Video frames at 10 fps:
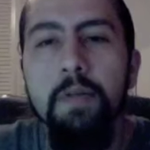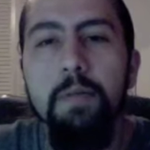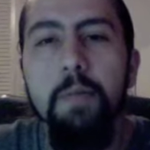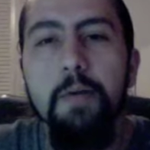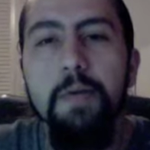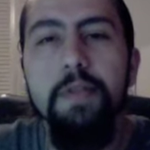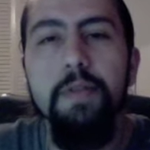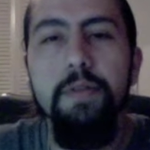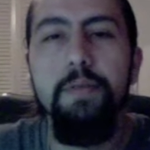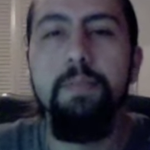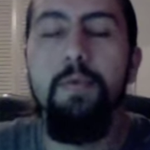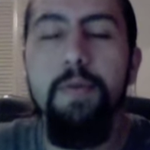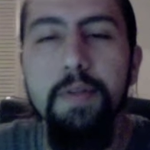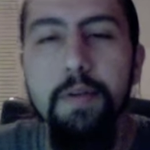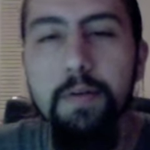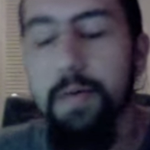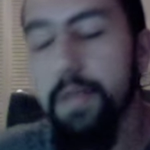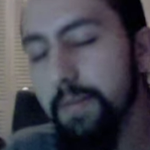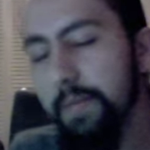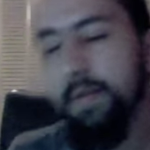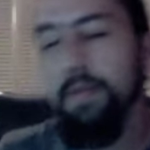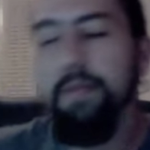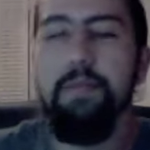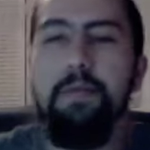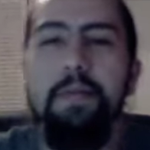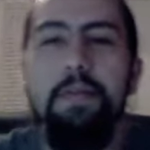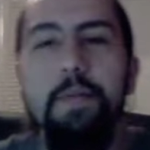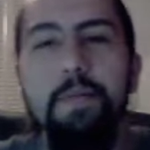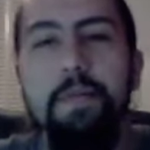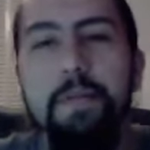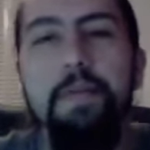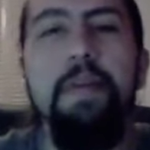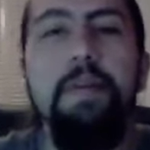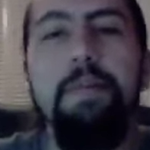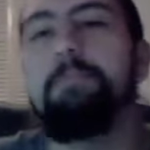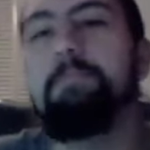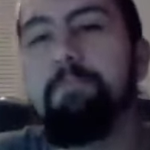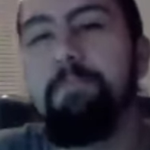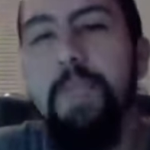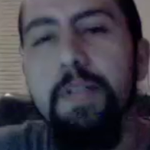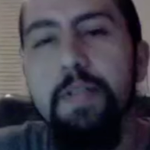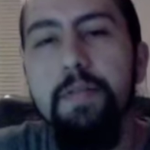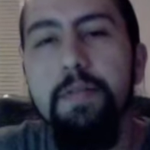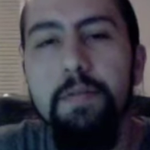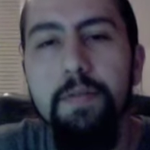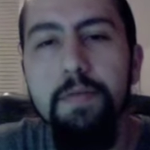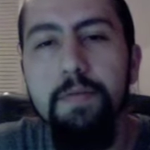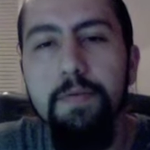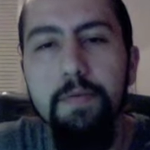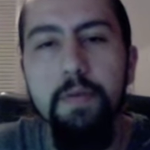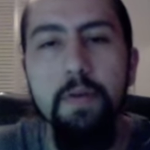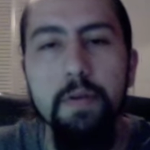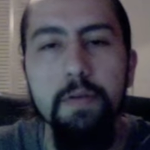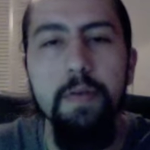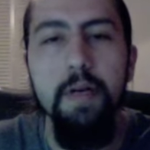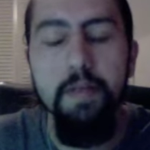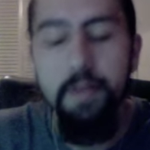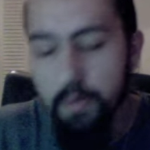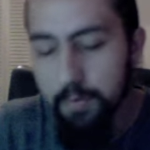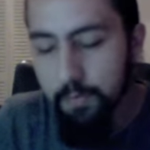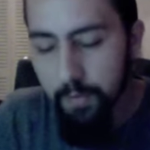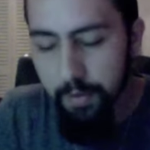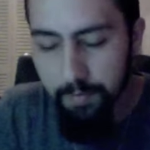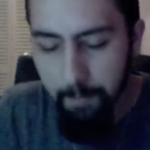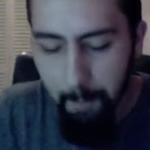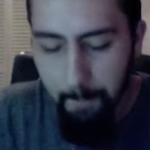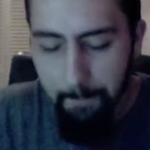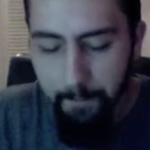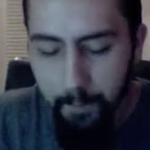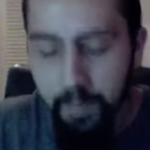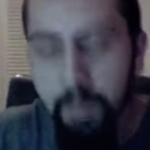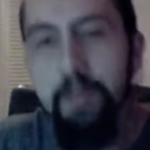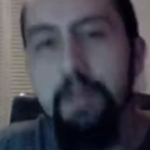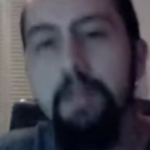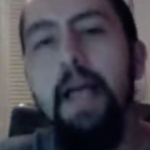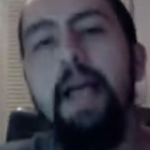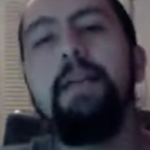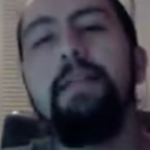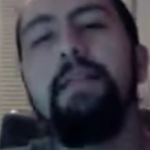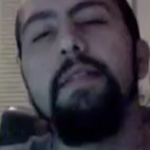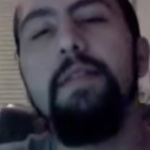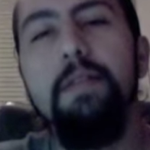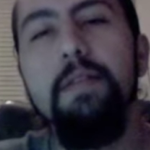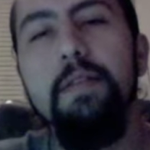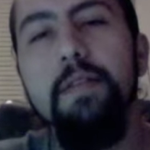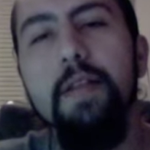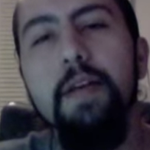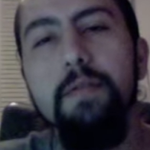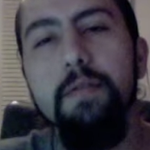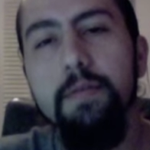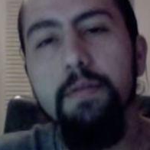my research points otherwise, but it's up for debate until it's finally known. But the last level